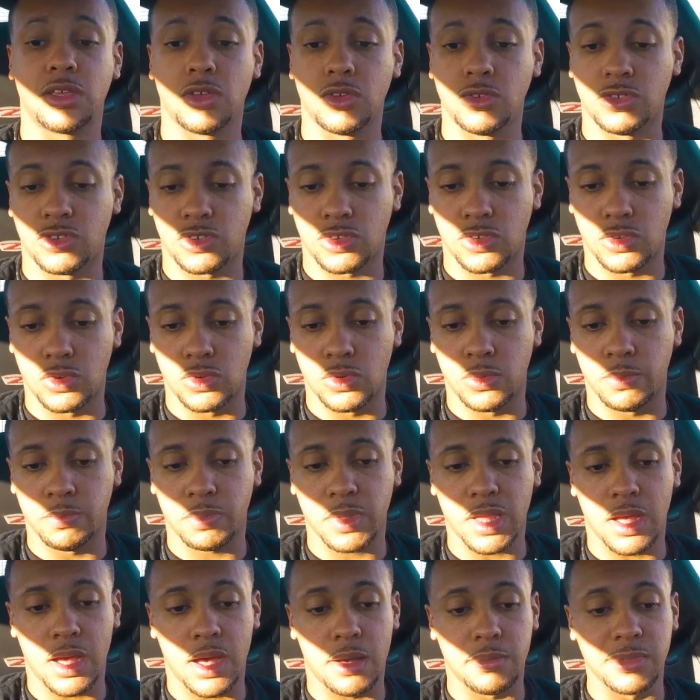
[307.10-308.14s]
used to,
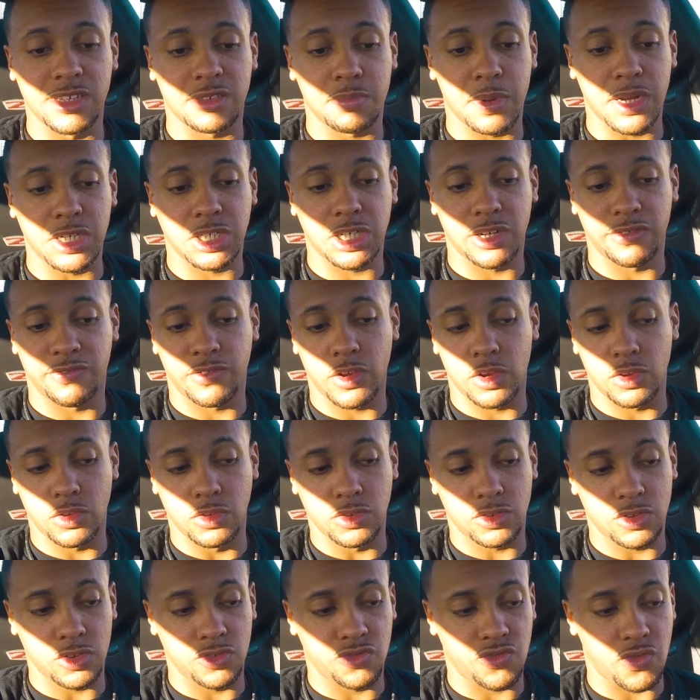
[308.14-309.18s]
especially if you're
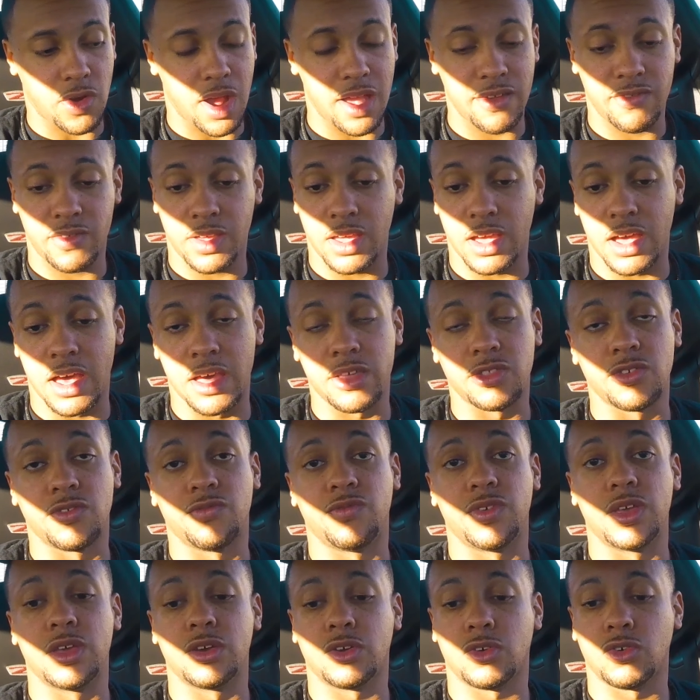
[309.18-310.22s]
used to driving other
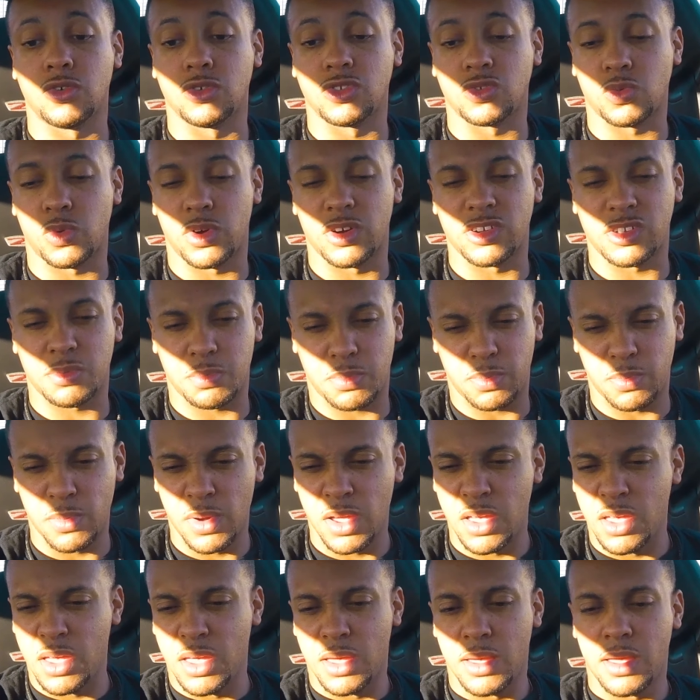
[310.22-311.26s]
vehicles where it's
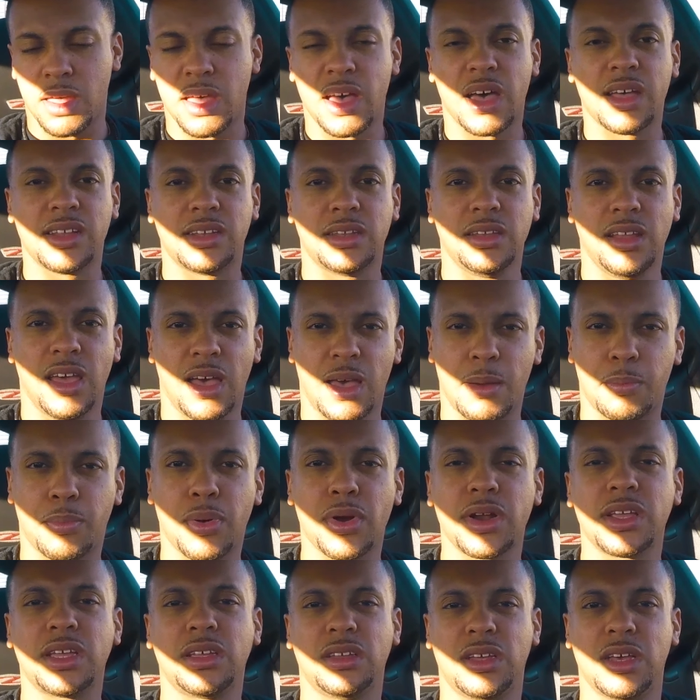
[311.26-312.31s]
a
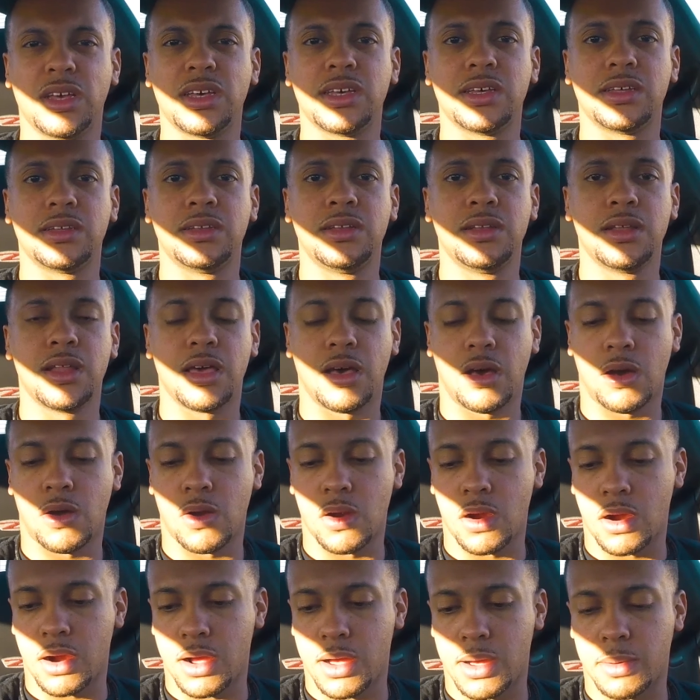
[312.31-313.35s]
pretty good
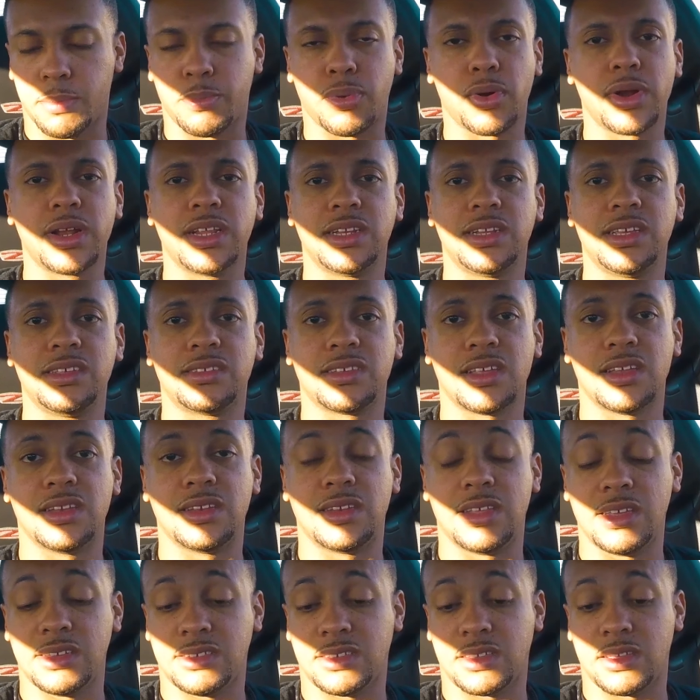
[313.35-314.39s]
or a pretty
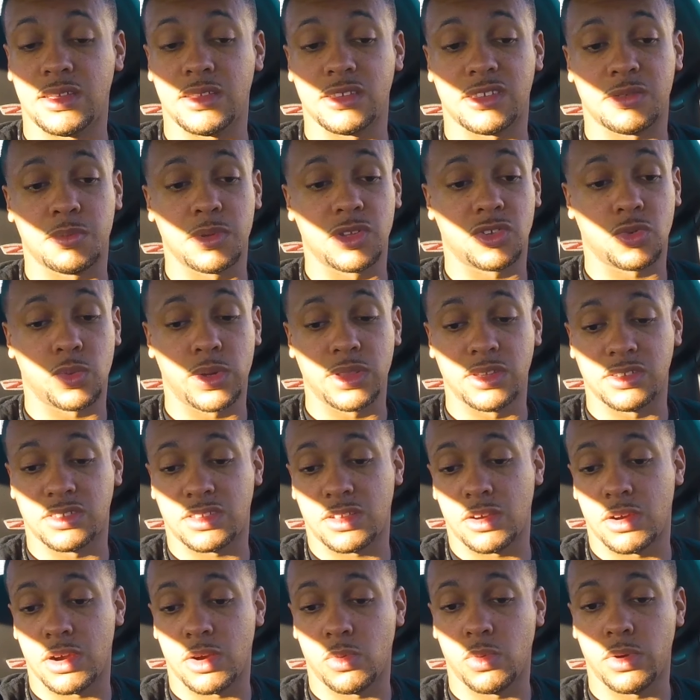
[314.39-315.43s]
decent distance between the
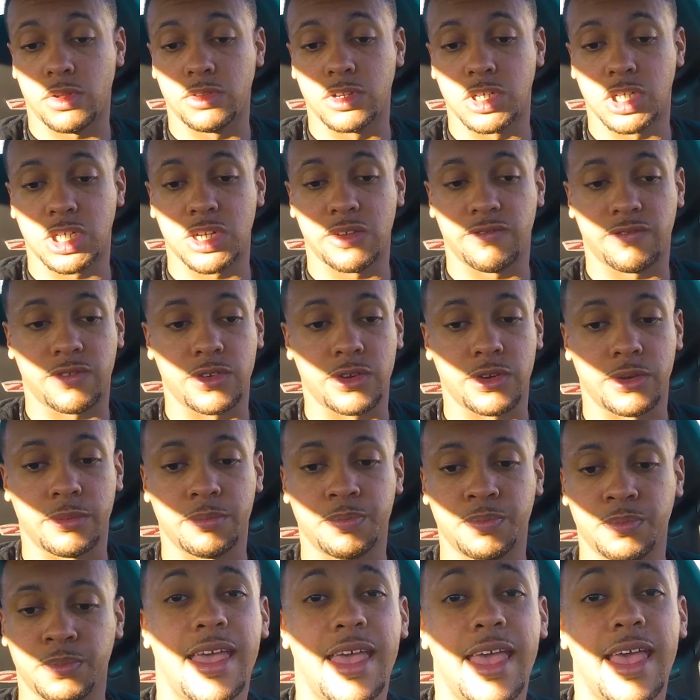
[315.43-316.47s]
steering wheel and the shifter.
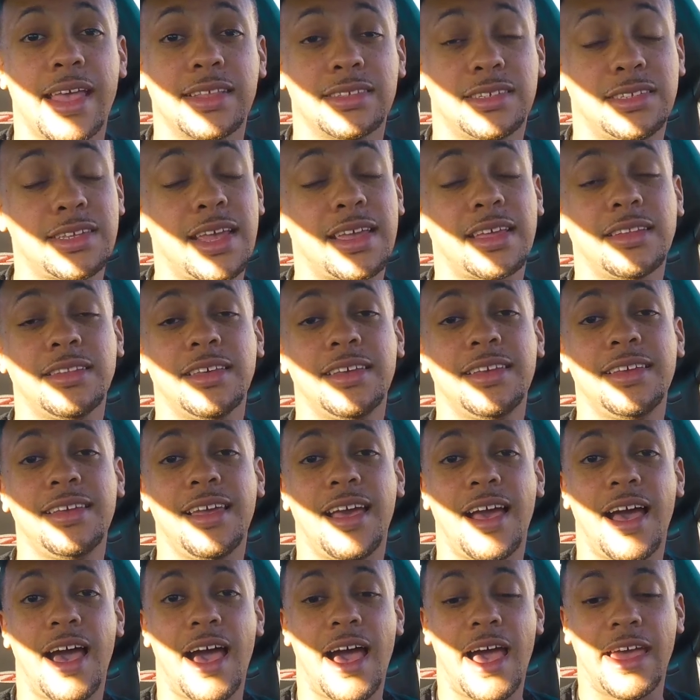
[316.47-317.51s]
And secondly,
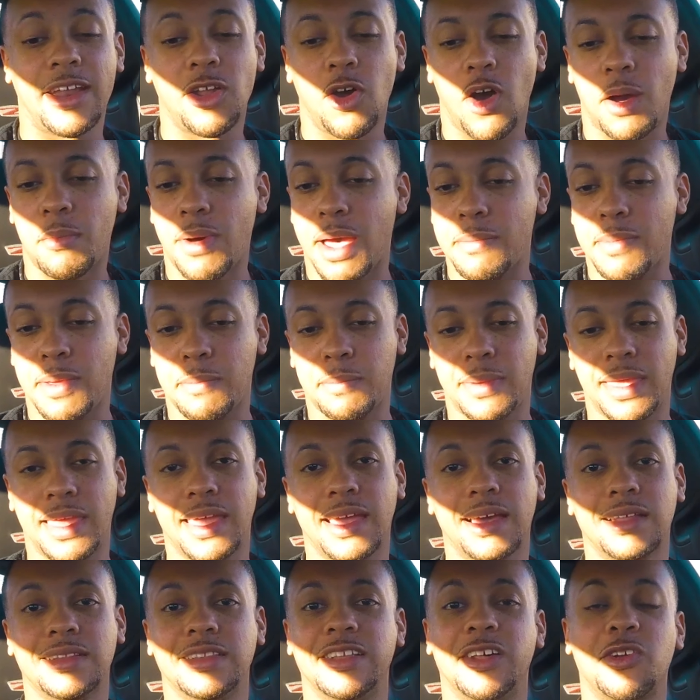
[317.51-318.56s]
I know I might be
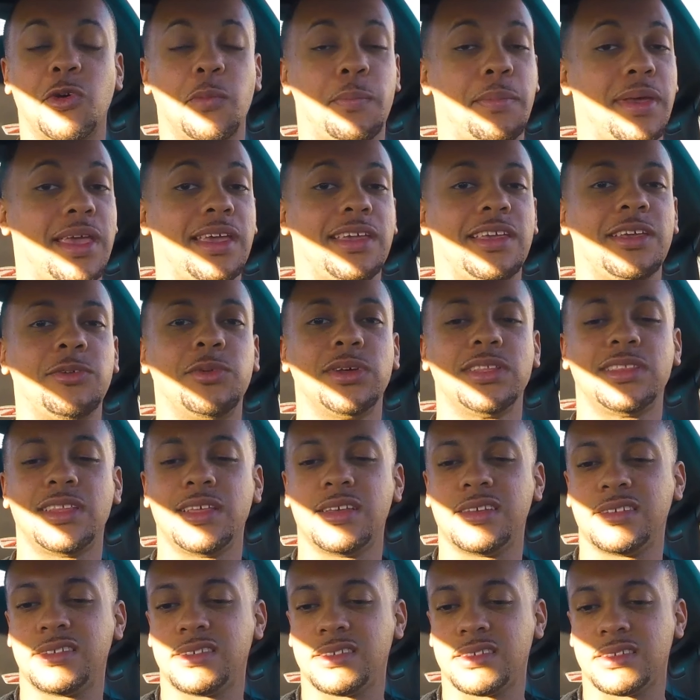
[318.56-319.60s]
being a little picky with
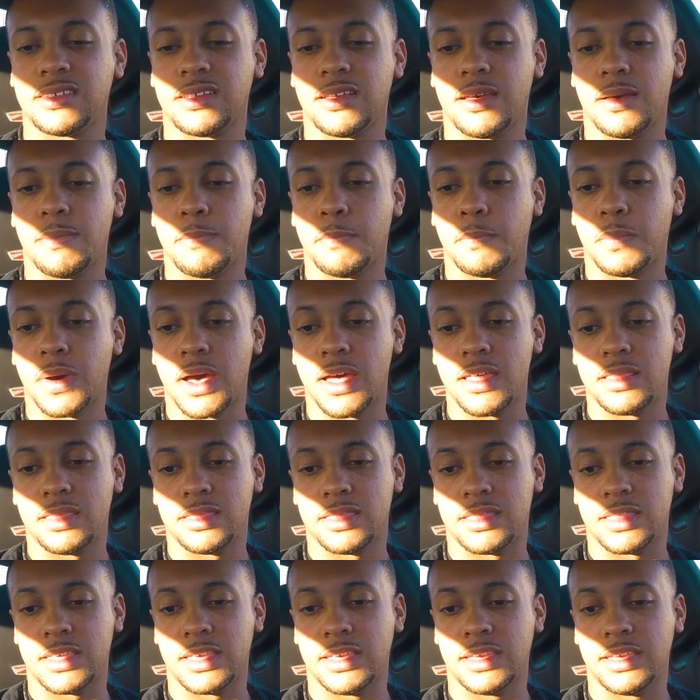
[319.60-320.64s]
this, but
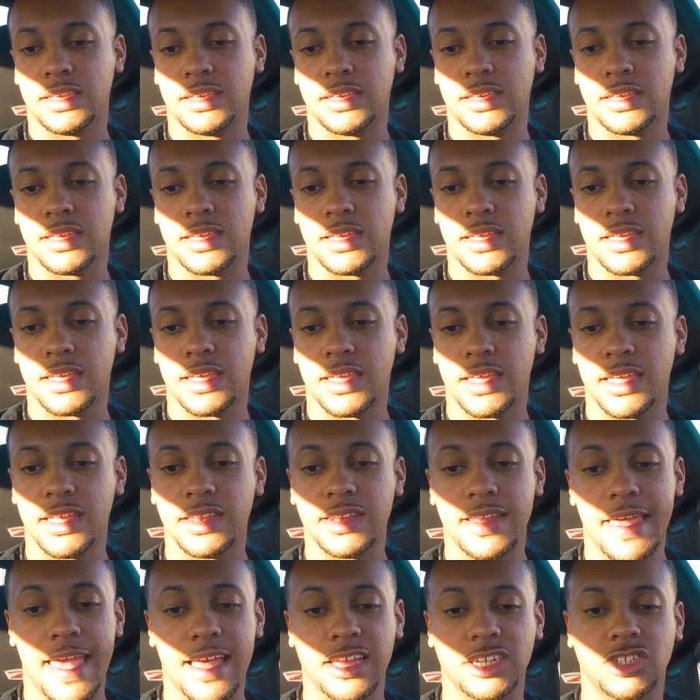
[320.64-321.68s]
the
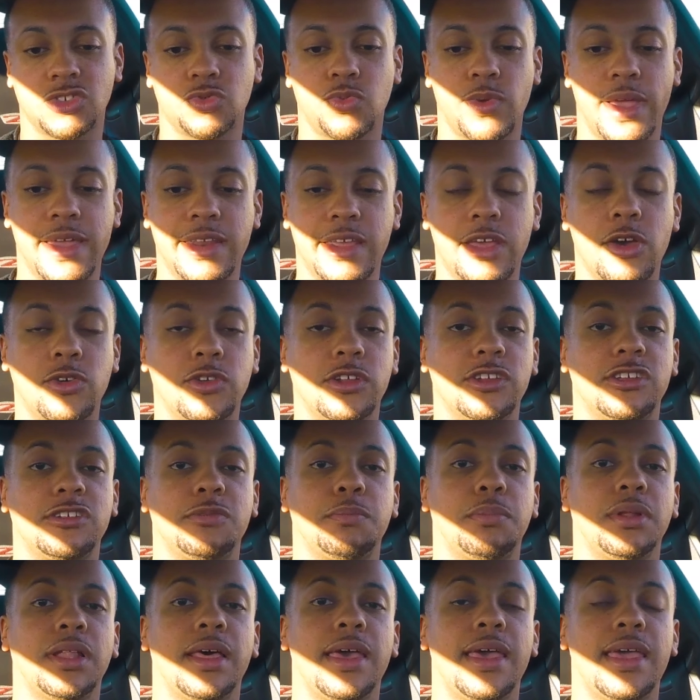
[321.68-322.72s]
in-dash radio
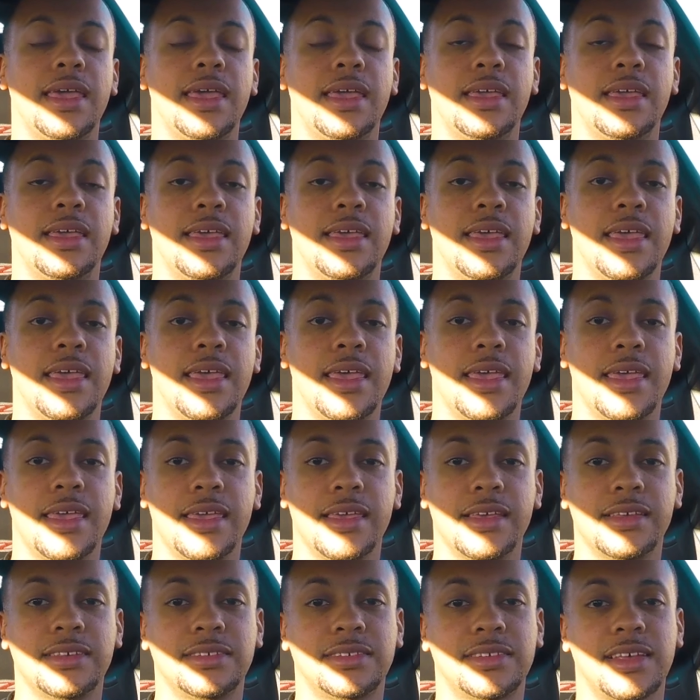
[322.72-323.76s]
display
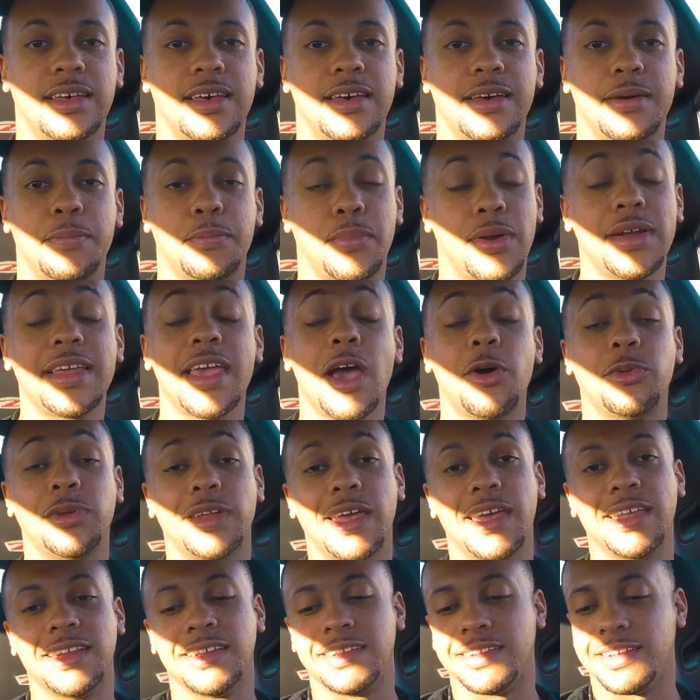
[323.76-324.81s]
is pretty
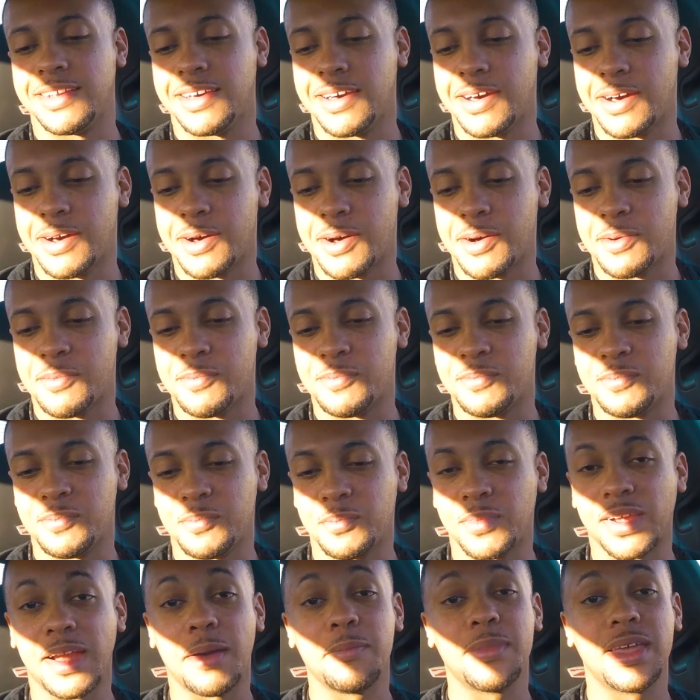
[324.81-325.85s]
outdated.
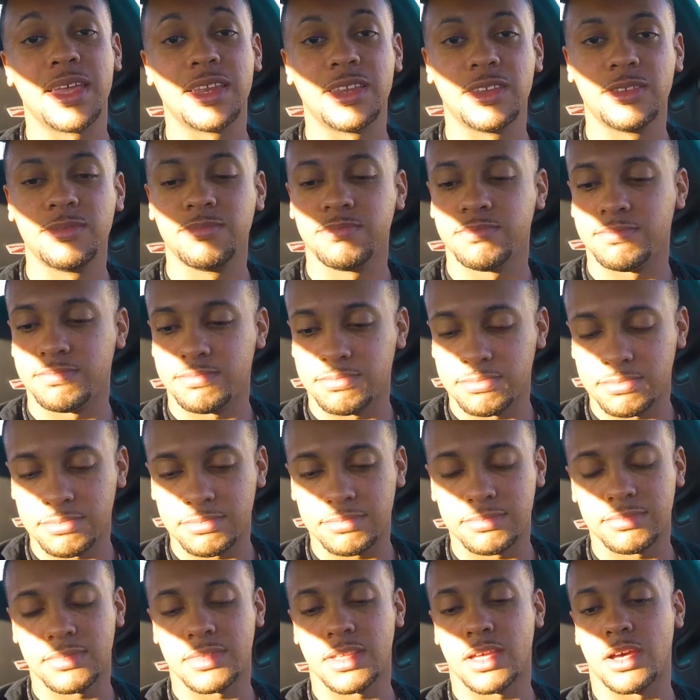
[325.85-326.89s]
But I mean,
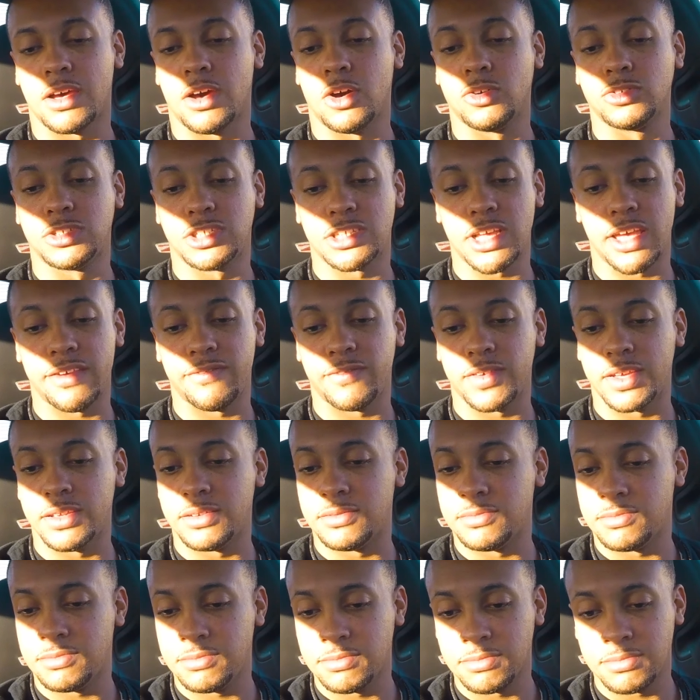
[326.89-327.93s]
07,